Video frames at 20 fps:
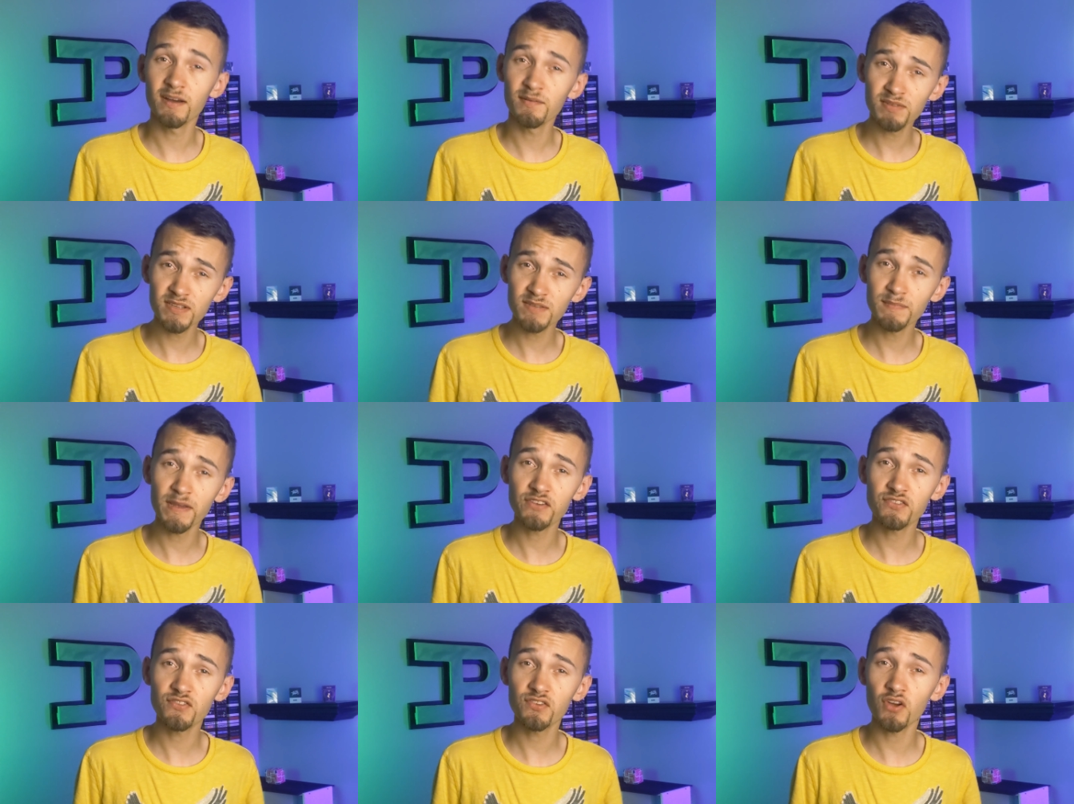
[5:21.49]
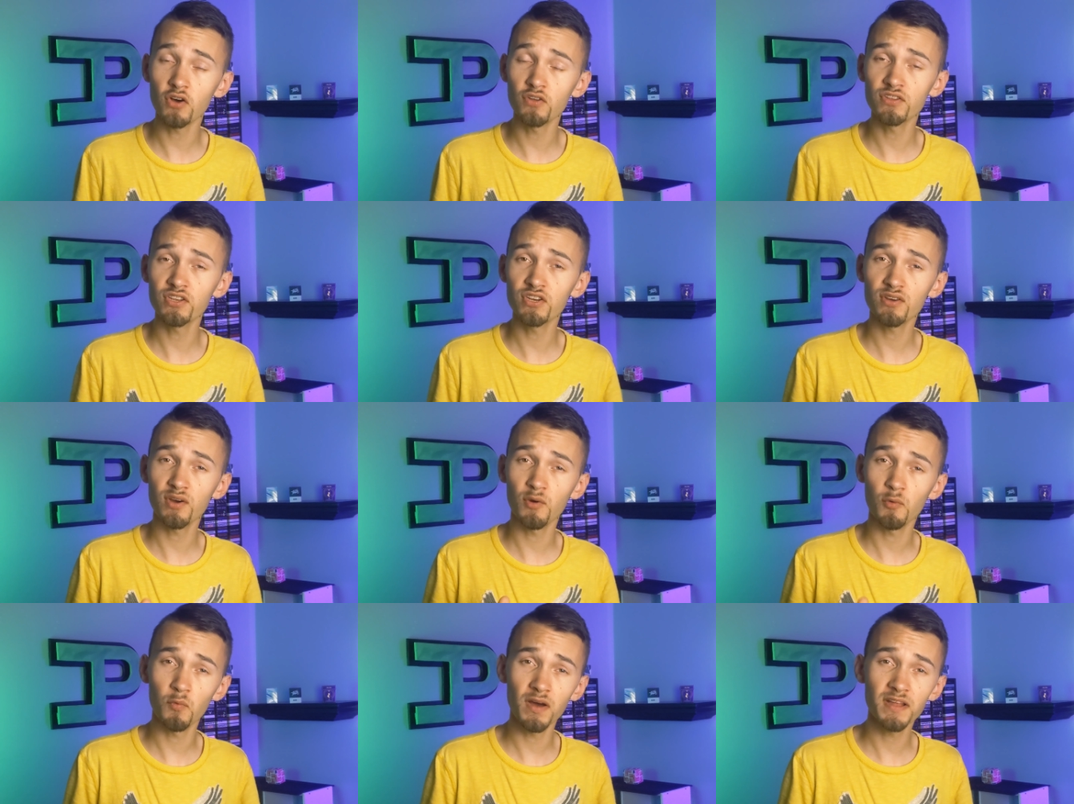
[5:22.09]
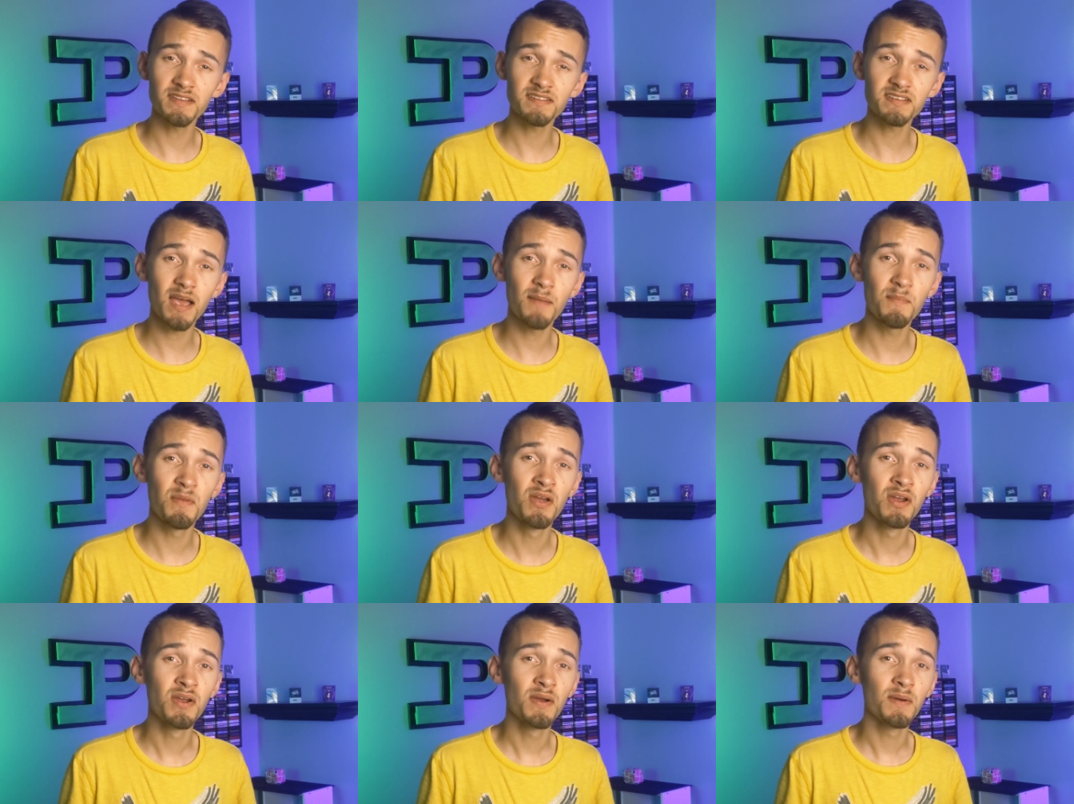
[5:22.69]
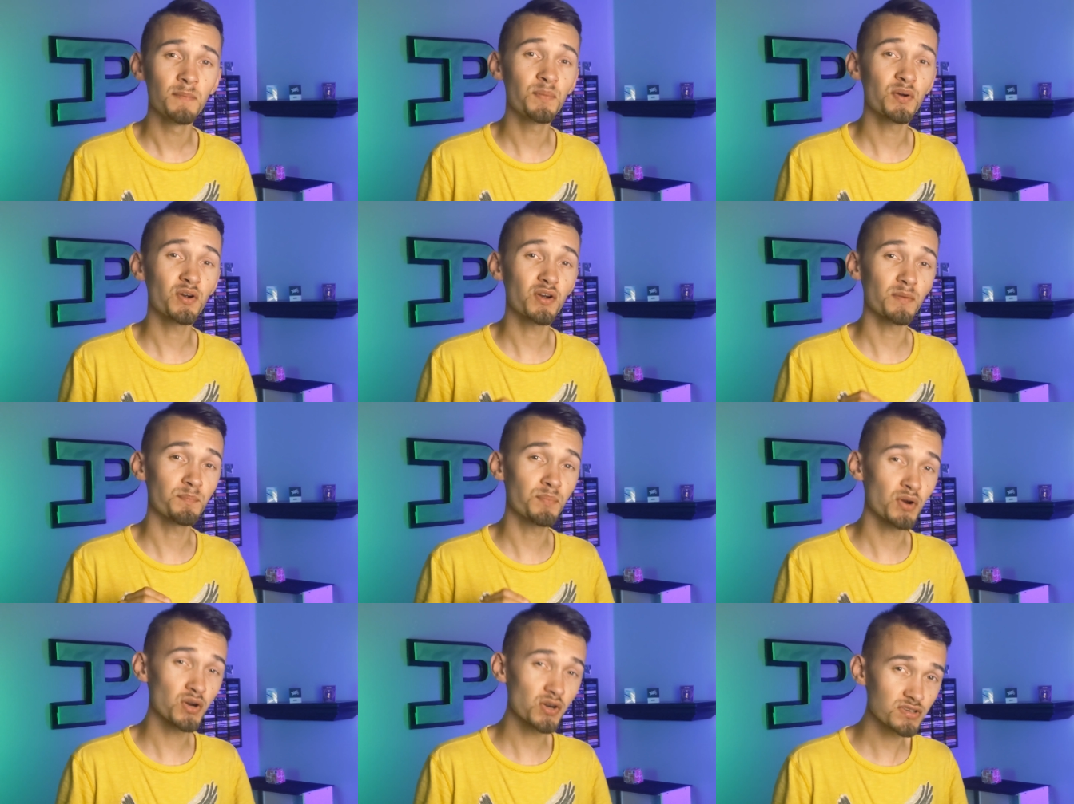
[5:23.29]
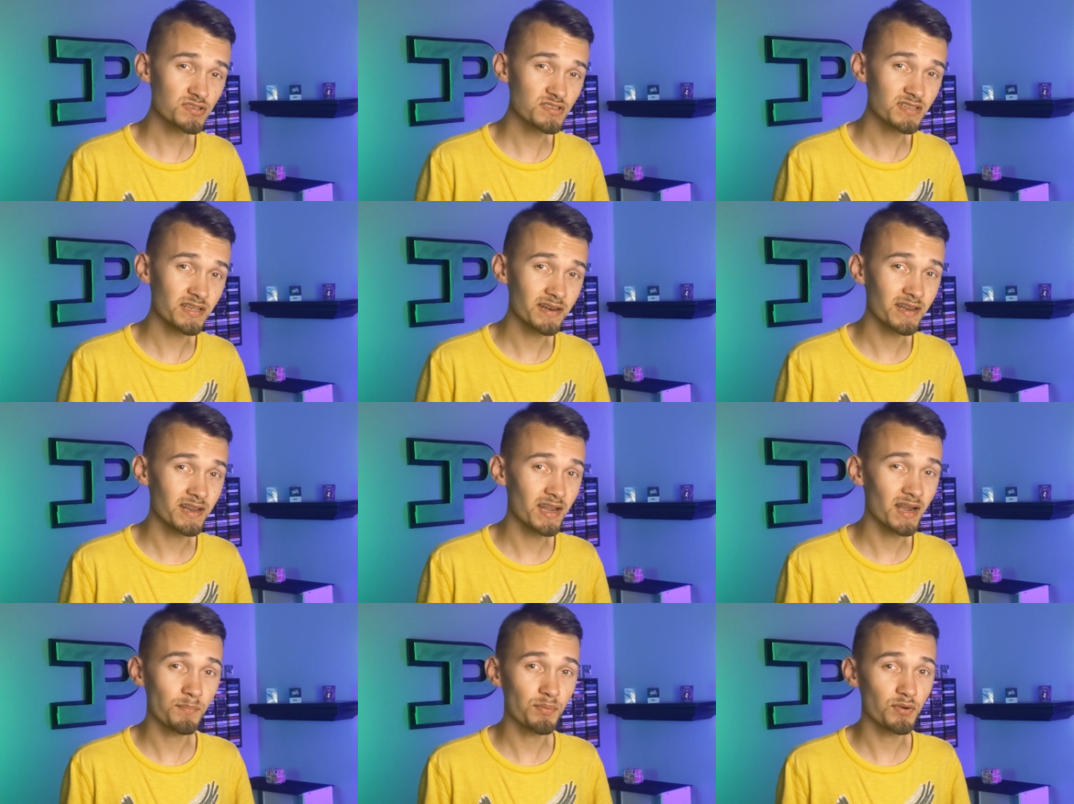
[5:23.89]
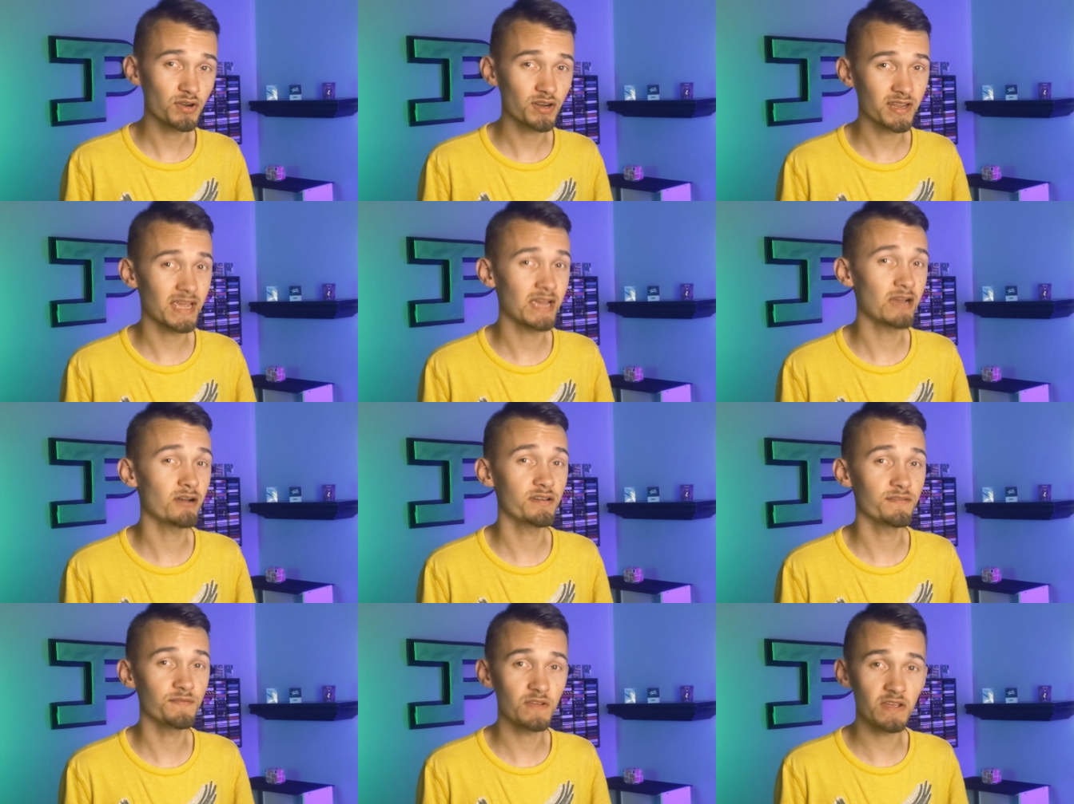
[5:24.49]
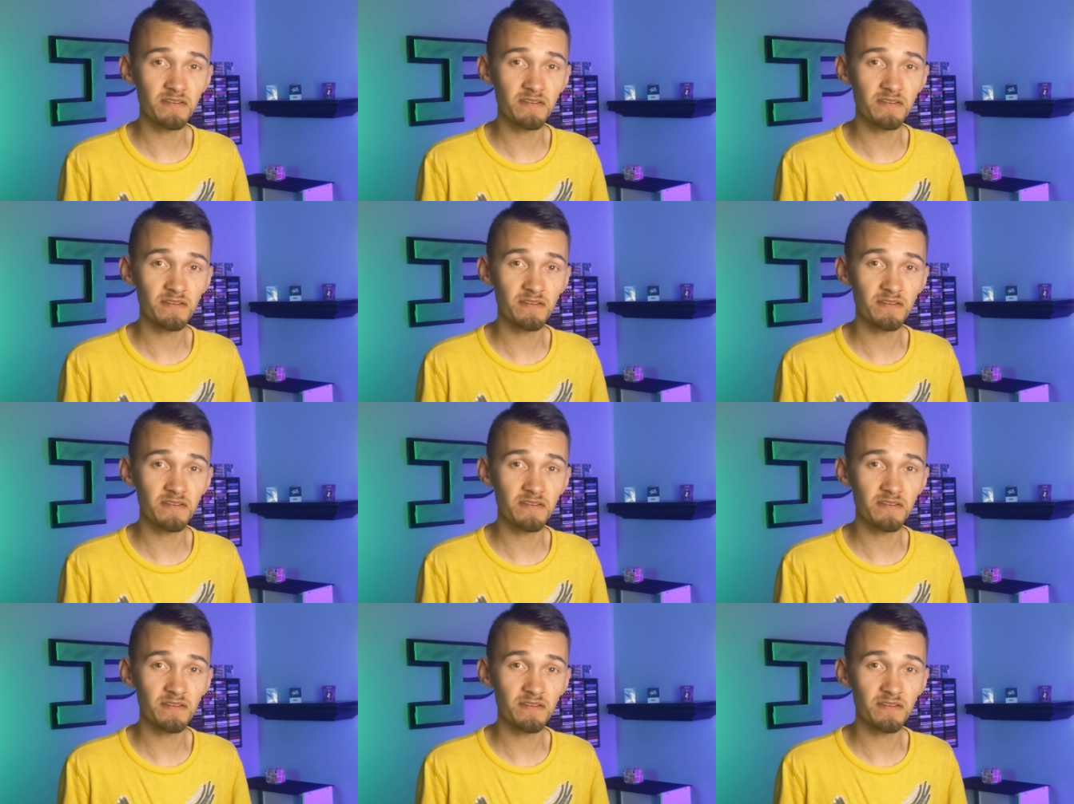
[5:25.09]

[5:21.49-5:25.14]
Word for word: Now please make sure you only do it one time per person and not per account.